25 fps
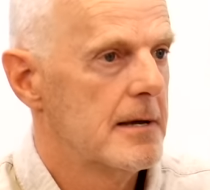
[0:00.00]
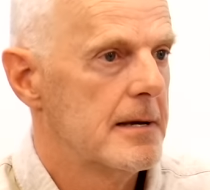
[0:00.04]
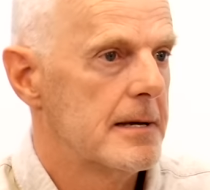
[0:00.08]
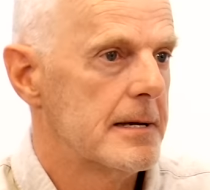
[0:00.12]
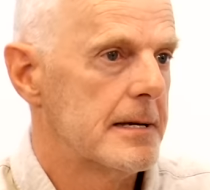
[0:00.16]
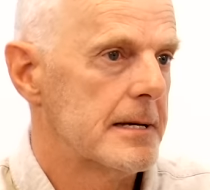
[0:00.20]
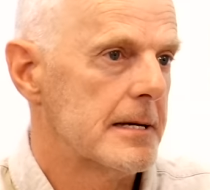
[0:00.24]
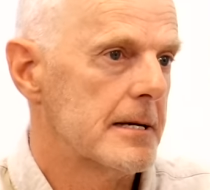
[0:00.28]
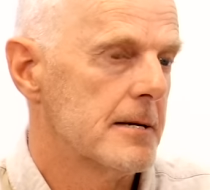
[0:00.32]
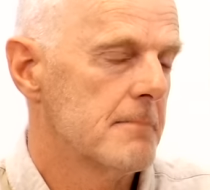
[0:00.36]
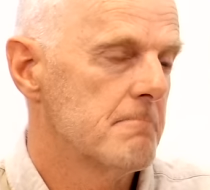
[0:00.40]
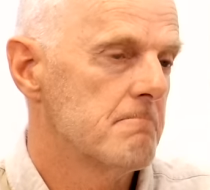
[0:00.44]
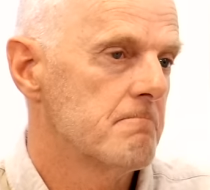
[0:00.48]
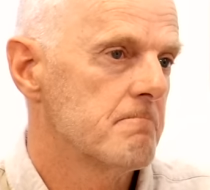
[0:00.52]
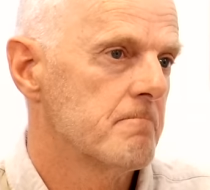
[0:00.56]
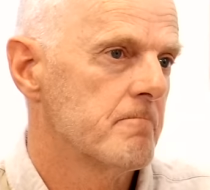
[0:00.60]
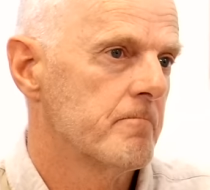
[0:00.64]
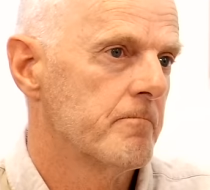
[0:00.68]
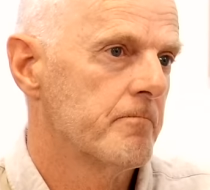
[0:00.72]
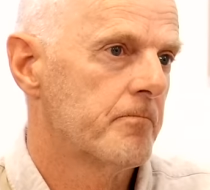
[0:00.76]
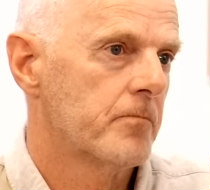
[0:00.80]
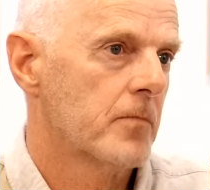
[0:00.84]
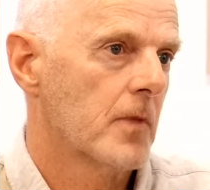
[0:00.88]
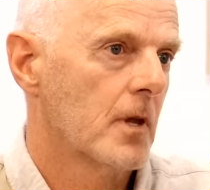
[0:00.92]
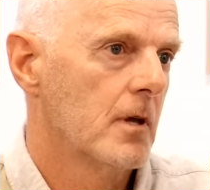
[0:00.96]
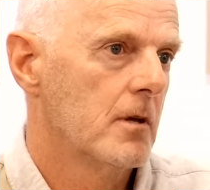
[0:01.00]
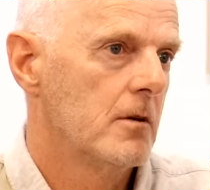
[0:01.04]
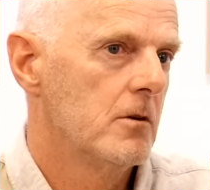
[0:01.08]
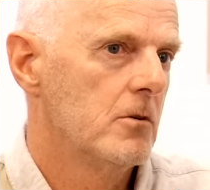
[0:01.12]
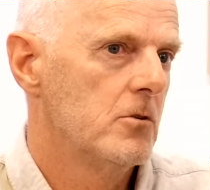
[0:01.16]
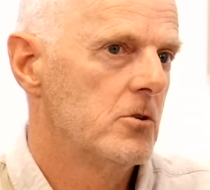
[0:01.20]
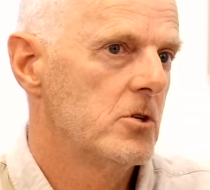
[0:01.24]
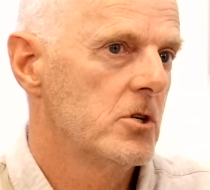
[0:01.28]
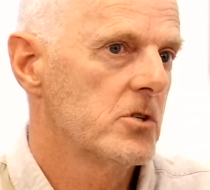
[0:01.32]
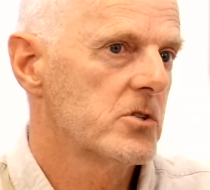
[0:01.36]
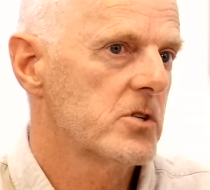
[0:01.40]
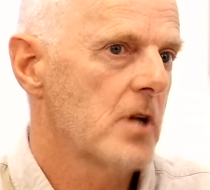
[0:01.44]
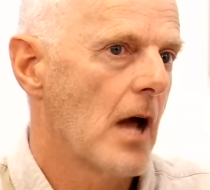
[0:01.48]
Um,
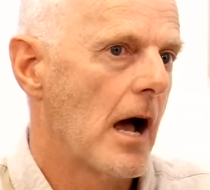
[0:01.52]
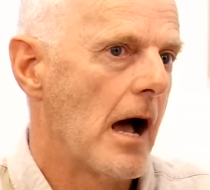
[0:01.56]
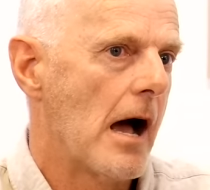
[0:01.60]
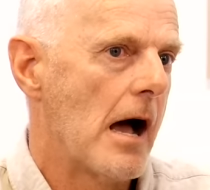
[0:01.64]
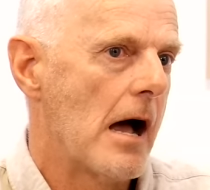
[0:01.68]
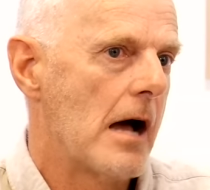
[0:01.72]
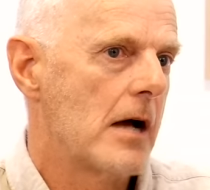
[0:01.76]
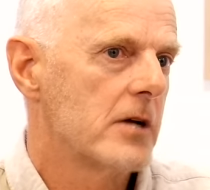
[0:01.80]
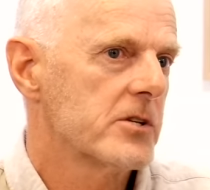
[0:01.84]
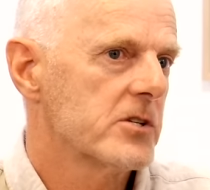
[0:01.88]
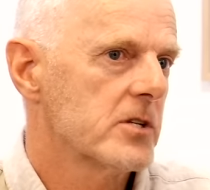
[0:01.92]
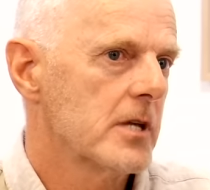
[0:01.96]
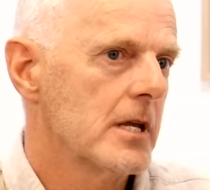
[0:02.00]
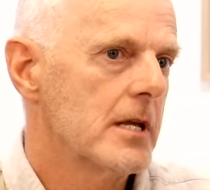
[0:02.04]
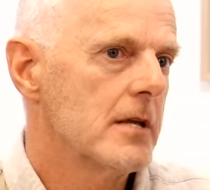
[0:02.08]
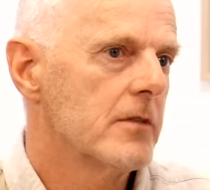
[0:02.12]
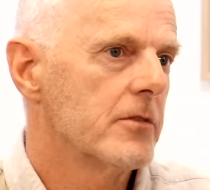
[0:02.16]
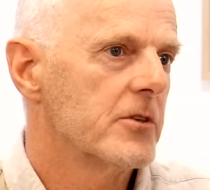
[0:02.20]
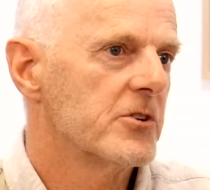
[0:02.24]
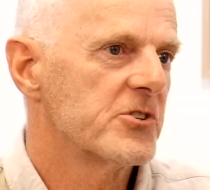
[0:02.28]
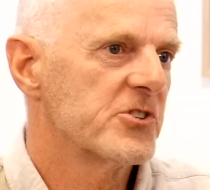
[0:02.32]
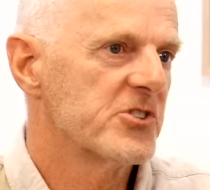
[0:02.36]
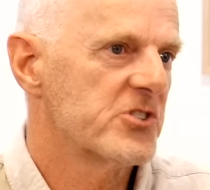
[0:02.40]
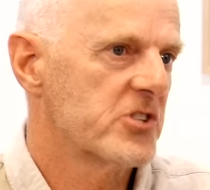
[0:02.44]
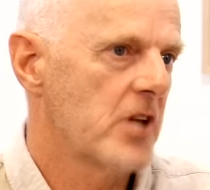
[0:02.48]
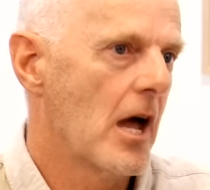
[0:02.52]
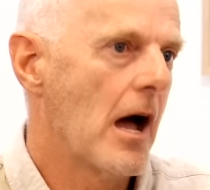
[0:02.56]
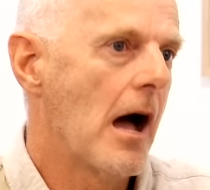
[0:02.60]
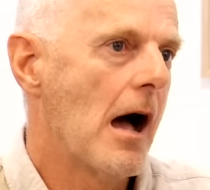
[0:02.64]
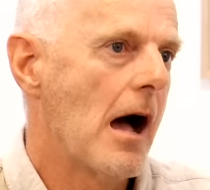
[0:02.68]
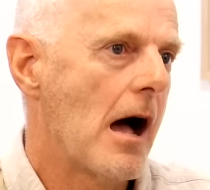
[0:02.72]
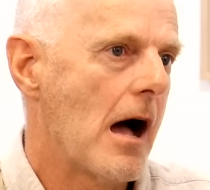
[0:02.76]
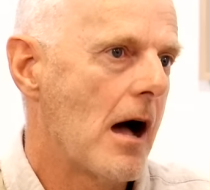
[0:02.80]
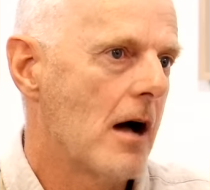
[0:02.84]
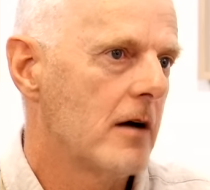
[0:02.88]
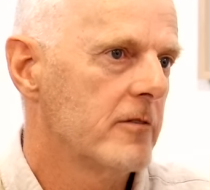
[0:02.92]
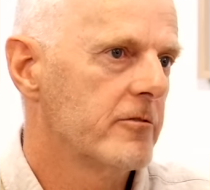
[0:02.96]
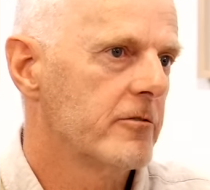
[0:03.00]
just asking the
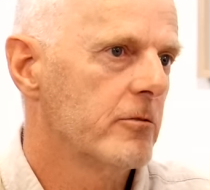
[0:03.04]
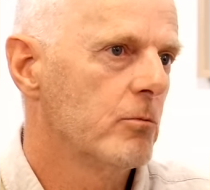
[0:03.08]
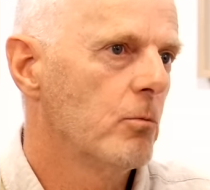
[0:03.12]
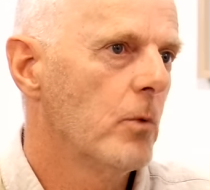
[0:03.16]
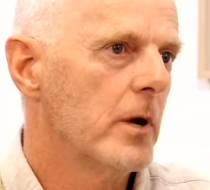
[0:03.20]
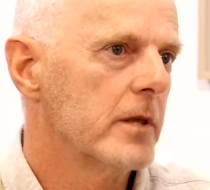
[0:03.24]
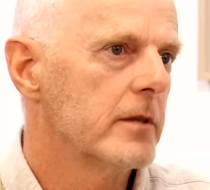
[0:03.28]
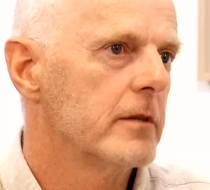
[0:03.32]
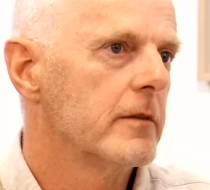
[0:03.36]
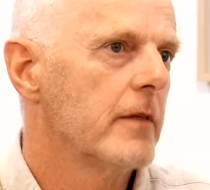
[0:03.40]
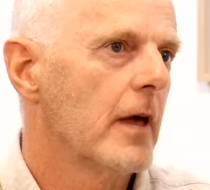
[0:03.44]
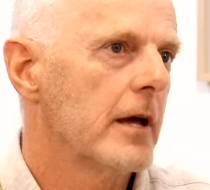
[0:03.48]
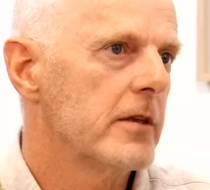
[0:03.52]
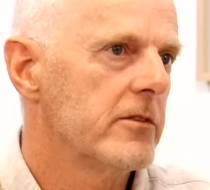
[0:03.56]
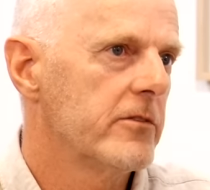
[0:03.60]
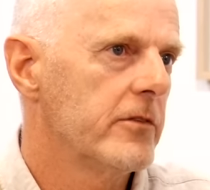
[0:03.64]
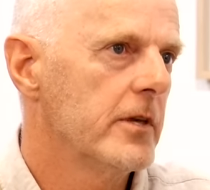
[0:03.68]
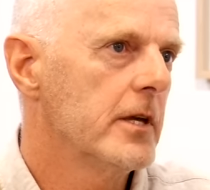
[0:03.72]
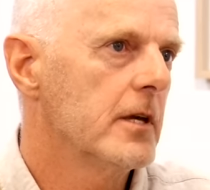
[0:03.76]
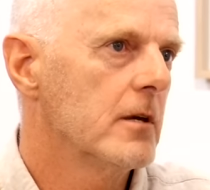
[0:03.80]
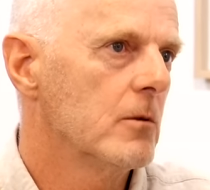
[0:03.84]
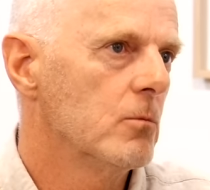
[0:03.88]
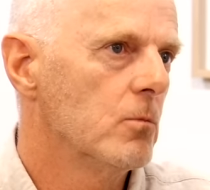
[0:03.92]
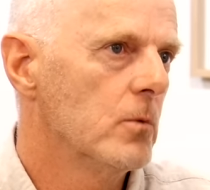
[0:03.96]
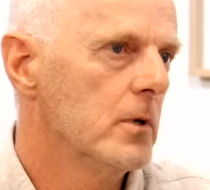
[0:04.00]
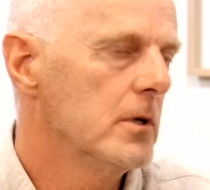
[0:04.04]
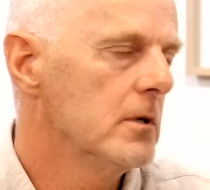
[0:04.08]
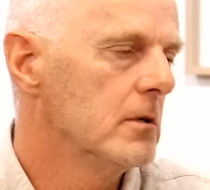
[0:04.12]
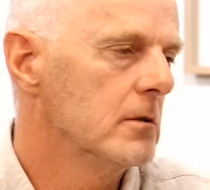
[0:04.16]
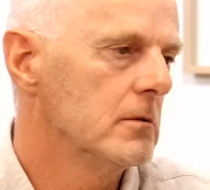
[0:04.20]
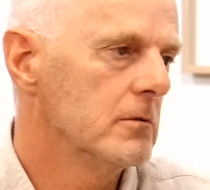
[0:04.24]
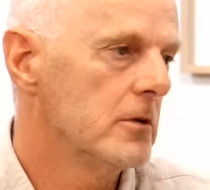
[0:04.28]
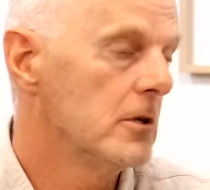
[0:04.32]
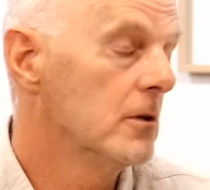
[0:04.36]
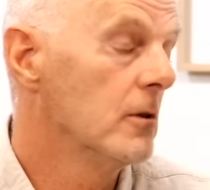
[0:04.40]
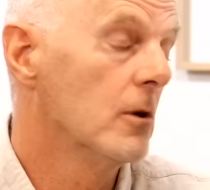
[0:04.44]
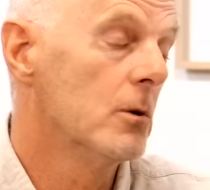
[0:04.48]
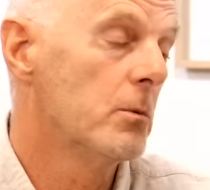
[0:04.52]
staff whether they think it will,
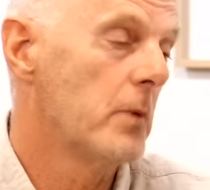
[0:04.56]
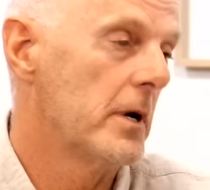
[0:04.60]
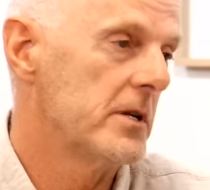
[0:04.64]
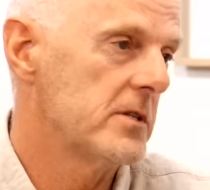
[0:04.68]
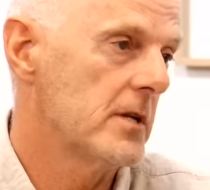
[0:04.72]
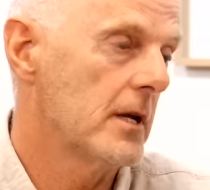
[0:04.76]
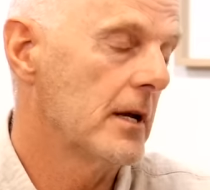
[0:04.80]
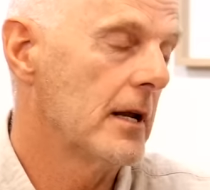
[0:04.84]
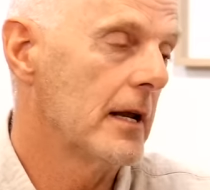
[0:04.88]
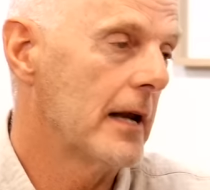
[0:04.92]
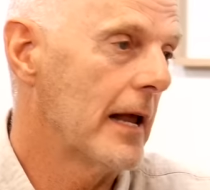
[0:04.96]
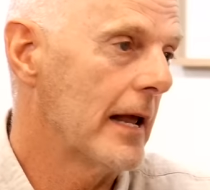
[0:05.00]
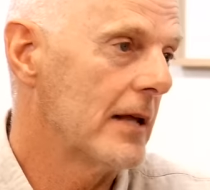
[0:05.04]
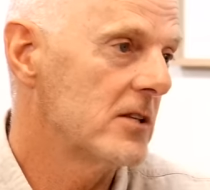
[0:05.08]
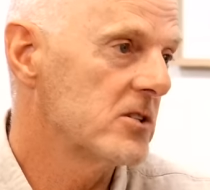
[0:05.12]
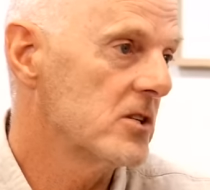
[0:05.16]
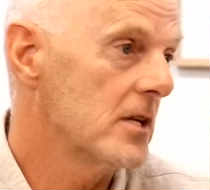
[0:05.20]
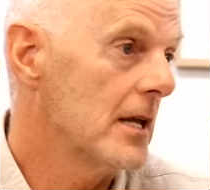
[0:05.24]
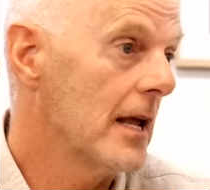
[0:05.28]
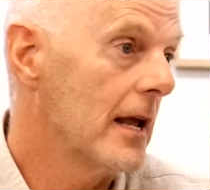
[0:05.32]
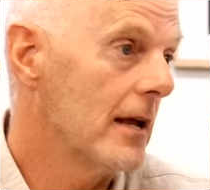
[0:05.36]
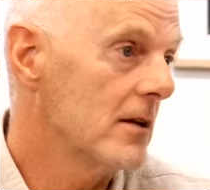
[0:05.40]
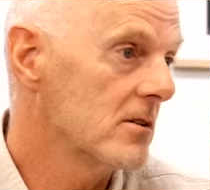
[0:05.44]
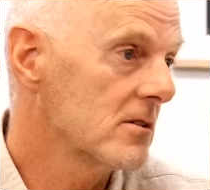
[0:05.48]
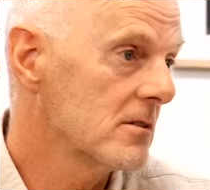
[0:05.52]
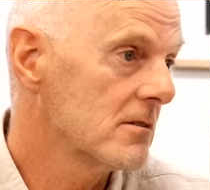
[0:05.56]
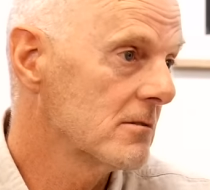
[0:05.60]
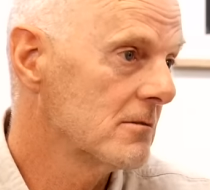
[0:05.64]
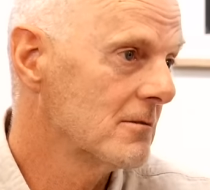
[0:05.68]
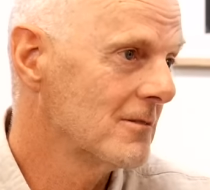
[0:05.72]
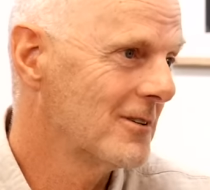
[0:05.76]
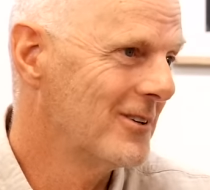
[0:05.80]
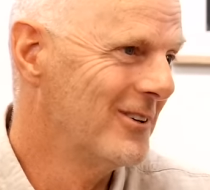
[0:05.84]
you'll always get an answer yes.